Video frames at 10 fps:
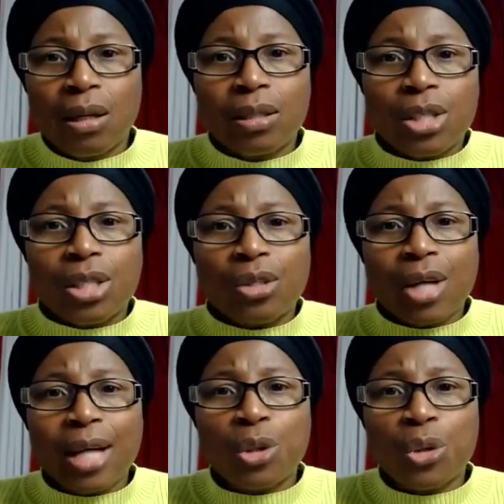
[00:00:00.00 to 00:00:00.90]
Jesus
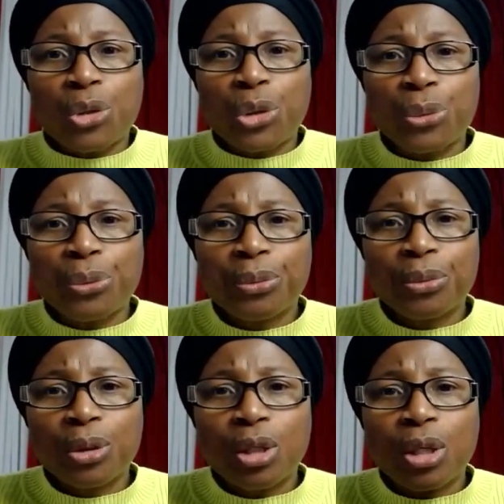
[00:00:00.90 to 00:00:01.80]
Christ told you,
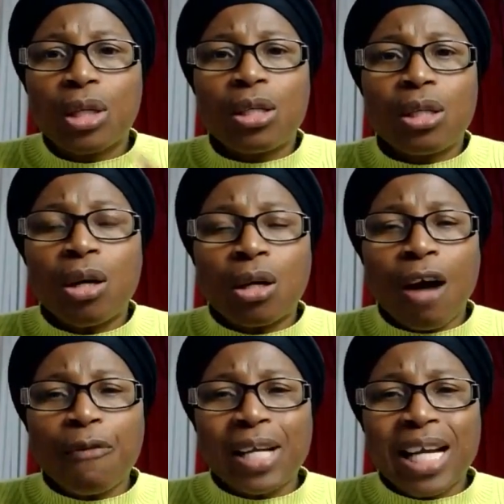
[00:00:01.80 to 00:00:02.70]
New
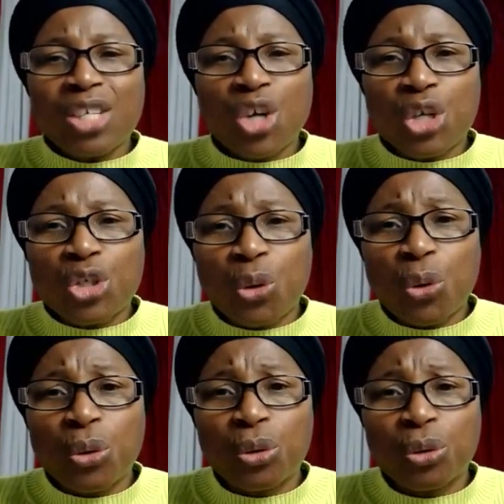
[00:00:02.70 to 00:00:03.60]
Covenant Church,
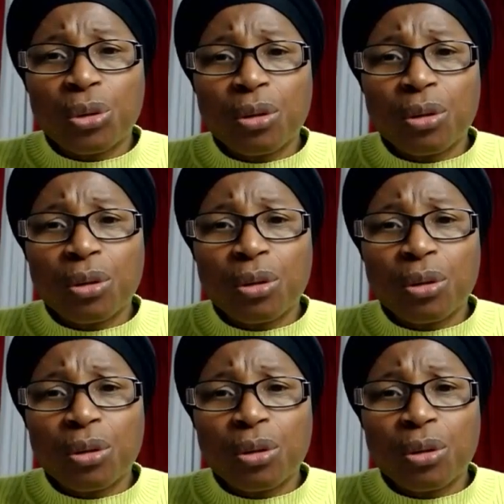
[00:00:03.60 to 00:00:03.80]
oh,